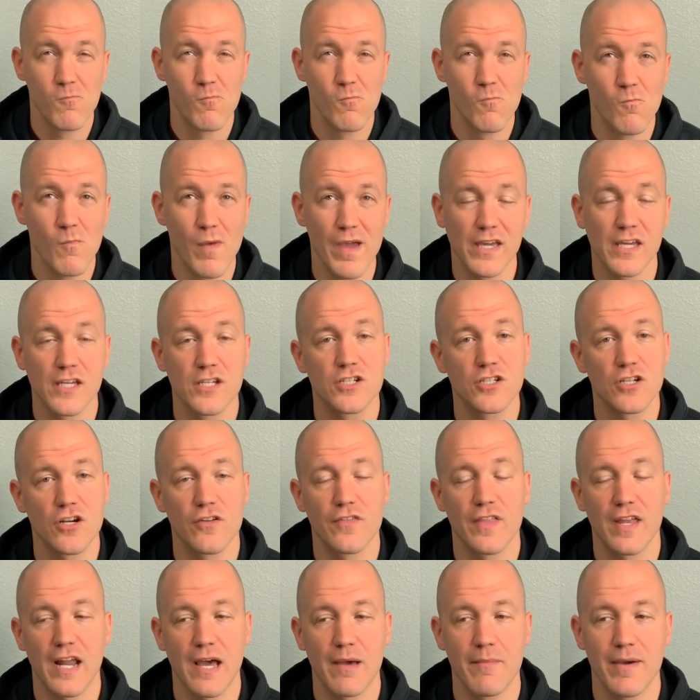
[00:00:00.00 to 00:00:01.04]
Making sure
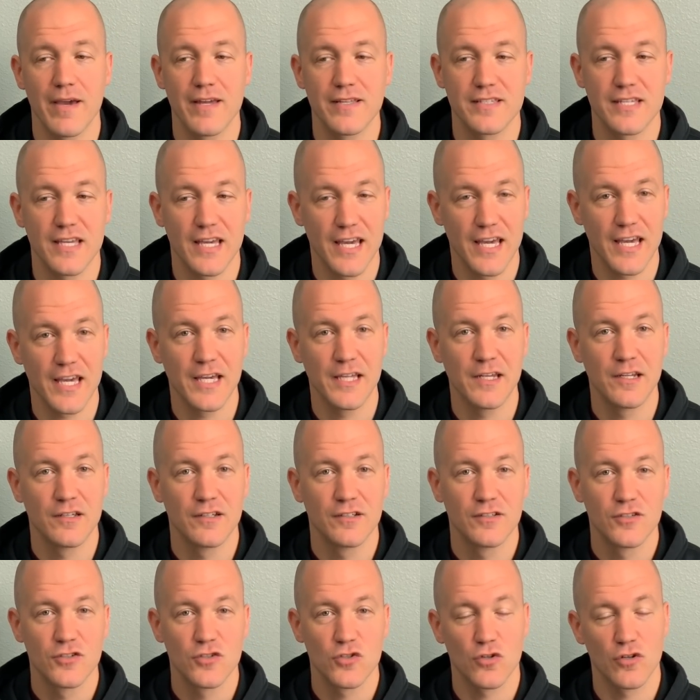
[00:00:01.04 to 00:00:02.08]
that I maintain
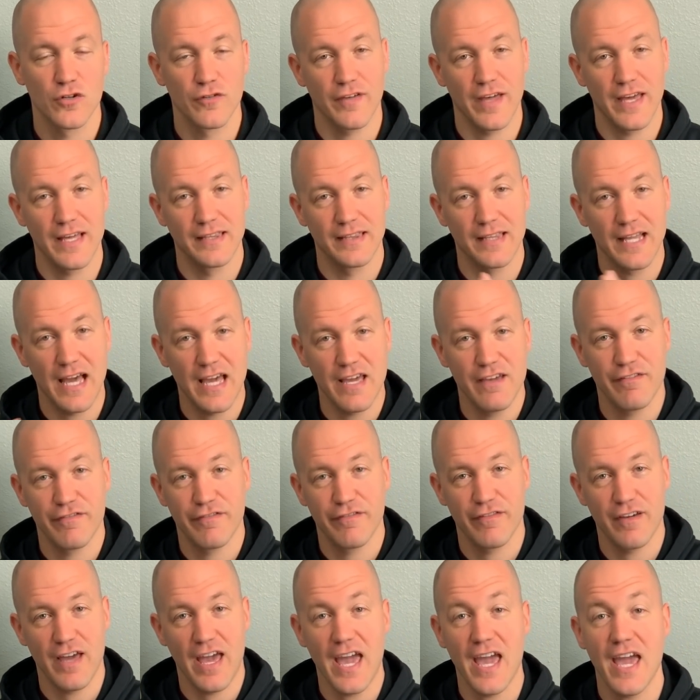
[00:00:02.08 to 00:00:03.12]
sort of a
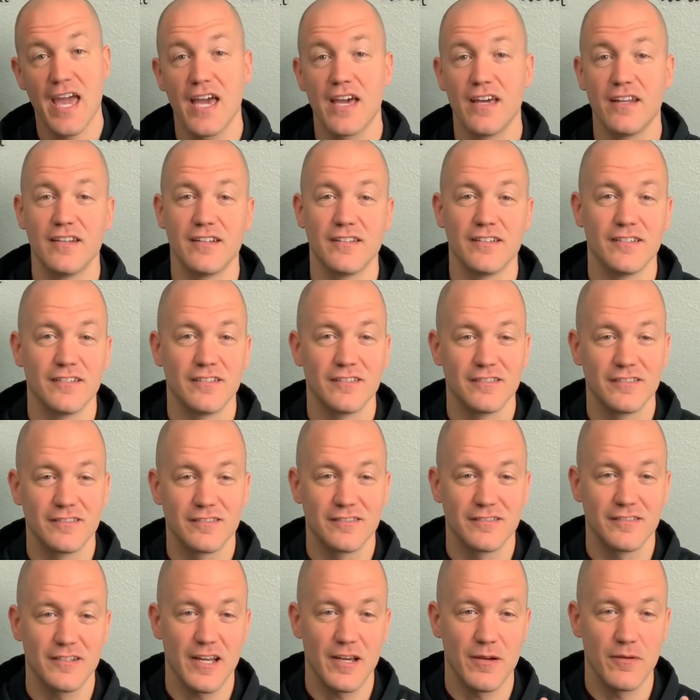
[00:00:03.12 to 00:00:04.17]
life and
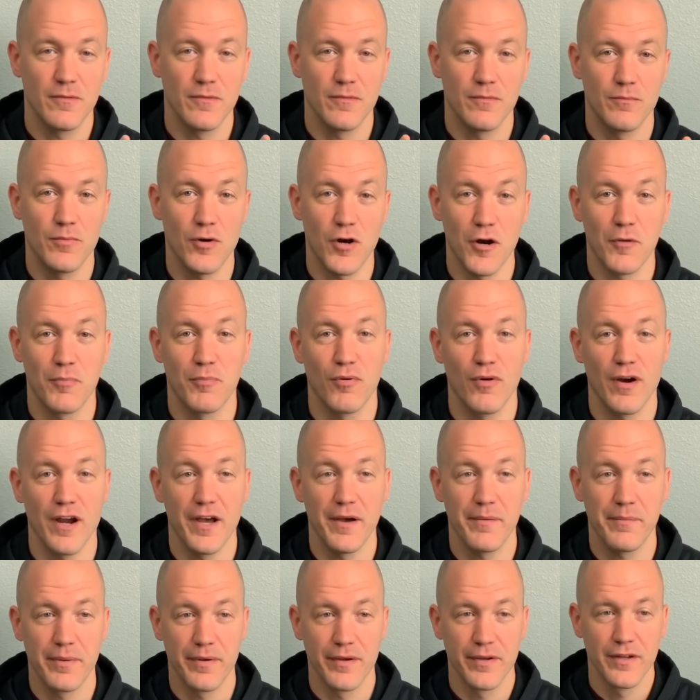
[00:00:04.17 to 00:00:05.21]
bar
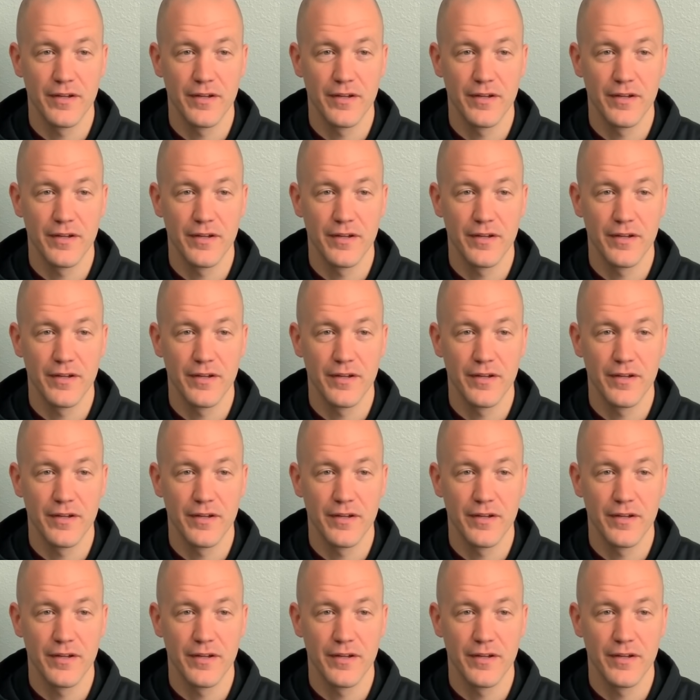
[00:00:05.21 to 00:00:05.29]
prep